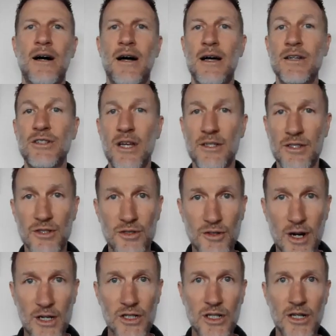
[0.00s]
adjacent
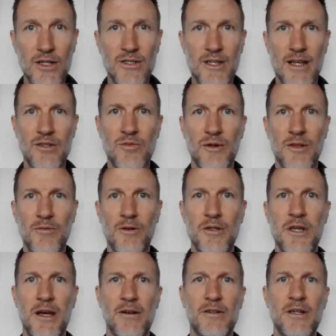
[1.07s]
structures. That's where the
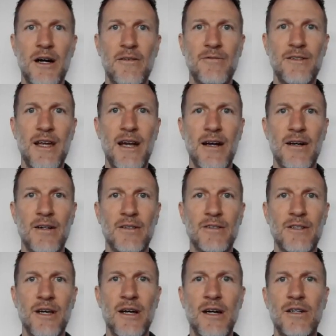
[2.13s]
rotator cuff tears
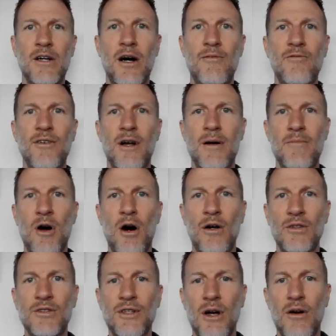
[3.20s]
come from.
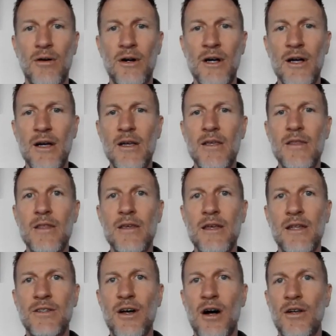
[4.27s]
Also,
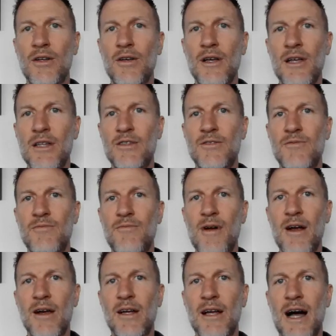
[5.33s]
it's
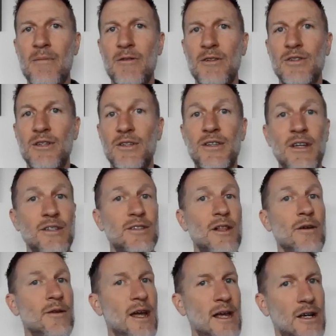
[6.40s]
very common to
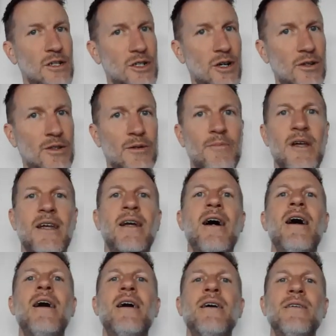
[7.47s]
dislocate a shoulder
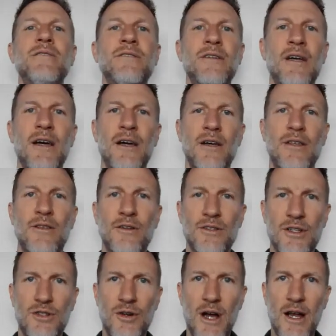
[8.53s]
because there's a
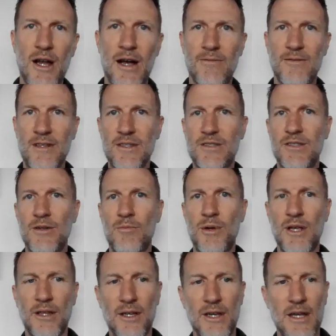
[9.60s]
trade-off in
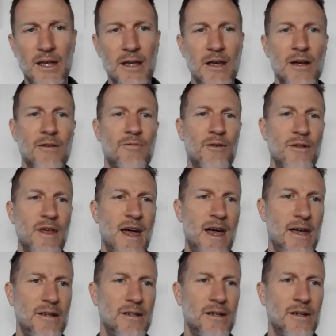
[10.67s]
stability for
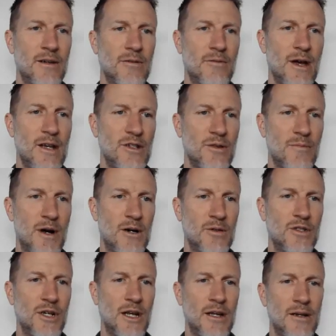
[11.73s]
that range of
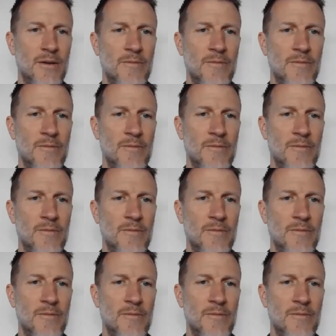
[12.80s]
motion.